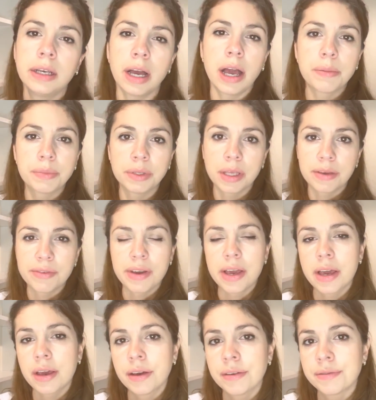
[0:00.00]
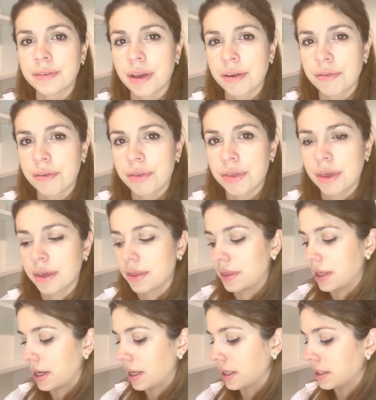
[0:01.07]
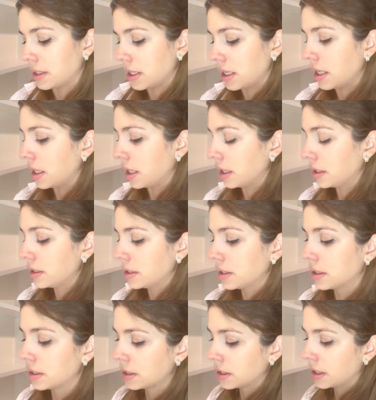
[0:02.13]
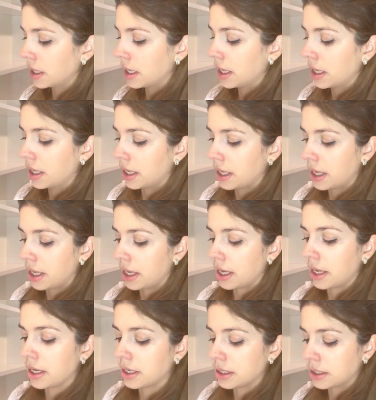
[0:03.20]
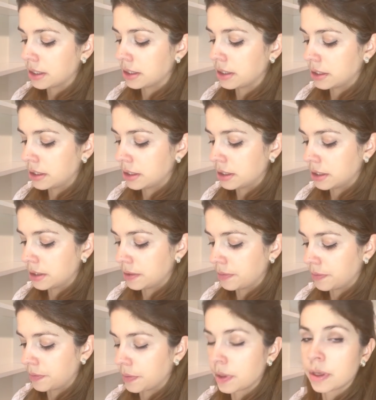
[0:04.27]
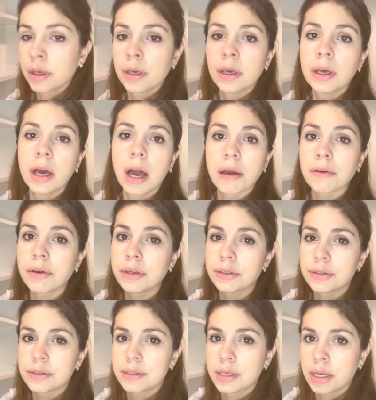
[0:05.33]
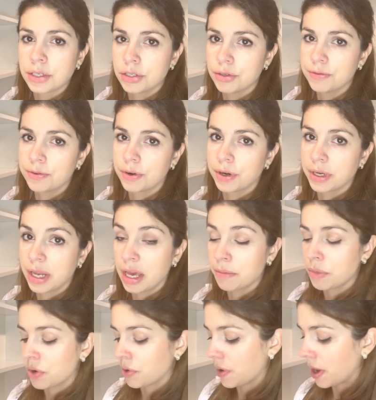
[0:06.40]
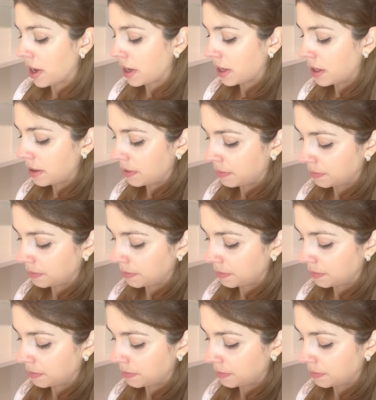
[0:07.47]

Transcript: I believe I have everything that I need, and I'm going to send you for an MRI